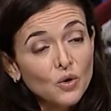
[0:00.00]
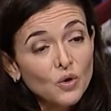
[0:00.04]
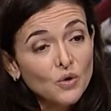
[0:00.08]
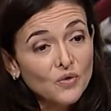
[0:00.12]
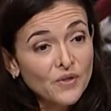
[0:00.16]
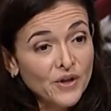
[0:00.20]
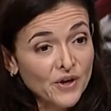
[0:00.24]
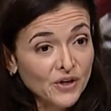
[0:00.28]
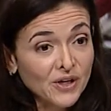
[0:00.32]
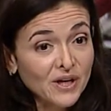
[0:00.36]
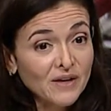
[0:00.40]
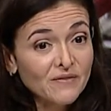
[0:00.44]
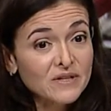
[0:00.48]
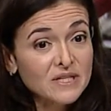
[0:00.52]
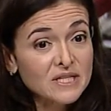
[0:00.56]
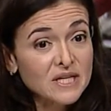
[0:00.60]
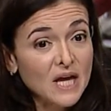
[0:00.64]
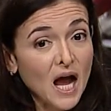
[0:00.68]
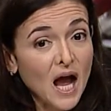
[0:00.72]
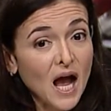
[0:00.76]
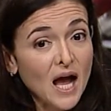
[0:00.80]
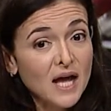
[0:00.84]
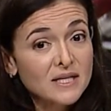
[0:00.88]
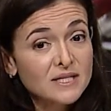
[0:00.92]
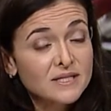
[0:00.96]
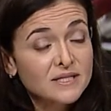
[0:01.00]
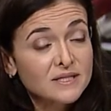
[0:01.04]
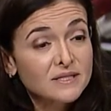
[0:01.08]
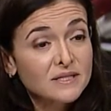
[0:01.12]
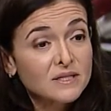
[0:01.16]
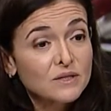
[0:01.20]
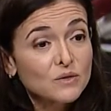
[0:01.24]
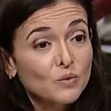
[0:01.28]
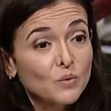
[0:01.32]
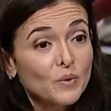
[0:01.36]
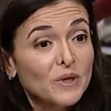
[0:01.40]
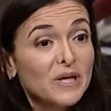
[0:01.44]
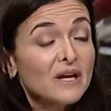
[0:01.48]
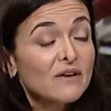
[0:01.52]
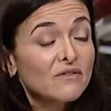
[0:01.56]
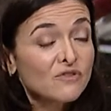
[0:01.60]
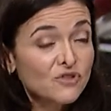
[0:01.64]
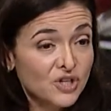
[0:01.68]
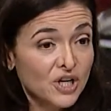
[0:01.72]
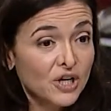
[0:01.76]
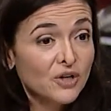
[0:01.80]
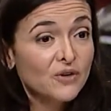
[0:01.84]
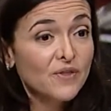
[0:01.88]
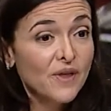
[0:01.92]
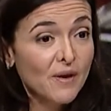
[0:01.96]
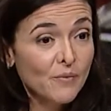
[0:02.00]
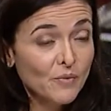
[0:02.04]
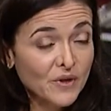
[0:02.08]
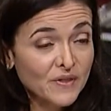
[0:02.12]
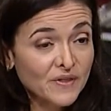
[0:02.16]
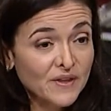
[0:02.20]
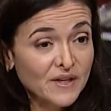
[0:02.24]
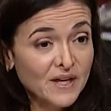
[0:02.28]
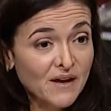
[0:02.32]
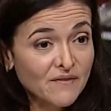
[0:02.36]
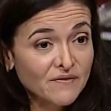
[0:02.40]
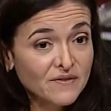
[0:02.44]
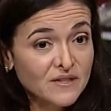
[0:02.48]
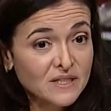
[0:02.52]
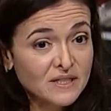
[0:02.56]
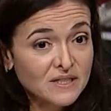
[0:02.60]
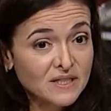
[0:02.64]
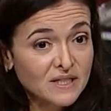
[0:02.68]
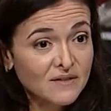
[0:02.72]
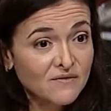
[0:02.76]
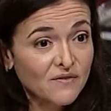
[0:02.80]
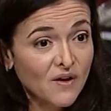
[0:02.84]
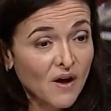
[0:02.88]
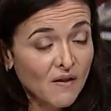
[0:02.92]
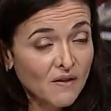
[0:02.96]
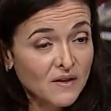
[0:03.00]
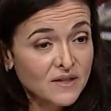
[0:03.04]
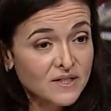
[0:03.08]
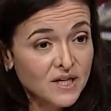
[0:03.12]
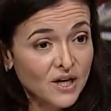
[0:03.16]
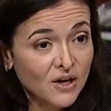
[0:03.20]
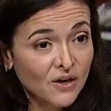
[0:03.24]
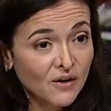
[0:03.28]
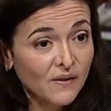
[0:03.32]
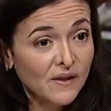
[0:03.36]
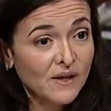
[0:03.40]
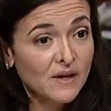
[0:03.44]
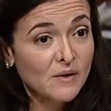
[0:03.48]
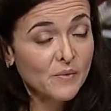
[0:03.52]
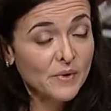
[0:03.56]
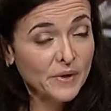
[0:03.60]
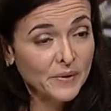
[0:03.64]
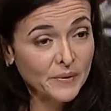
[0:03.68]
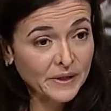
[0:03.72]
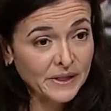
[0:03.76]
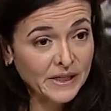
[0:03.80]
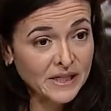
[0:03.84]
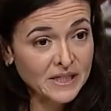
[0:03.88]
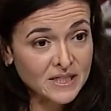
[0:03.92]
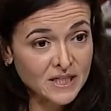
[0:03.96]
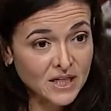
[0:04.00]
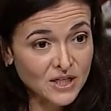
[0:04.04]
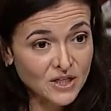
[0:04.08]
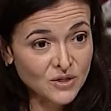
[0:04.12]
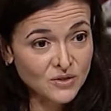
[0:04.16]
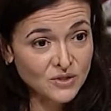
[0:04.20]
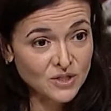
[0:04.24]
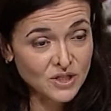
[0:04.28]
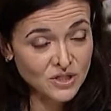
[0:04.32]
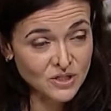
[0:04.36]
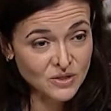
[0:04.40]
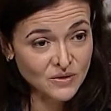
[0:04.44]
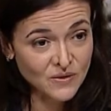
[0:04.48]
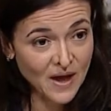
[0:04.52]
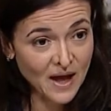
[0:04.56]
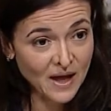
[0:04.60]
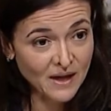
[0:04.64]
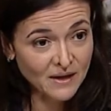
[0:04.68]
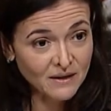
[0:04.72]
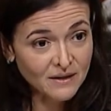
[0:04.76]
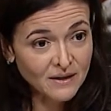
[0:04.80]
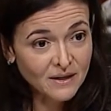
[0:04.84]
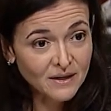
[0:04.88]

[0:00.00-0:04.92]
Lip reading: They're given to us. We have shared them with the FTC voluntarily, and we will continue to do that.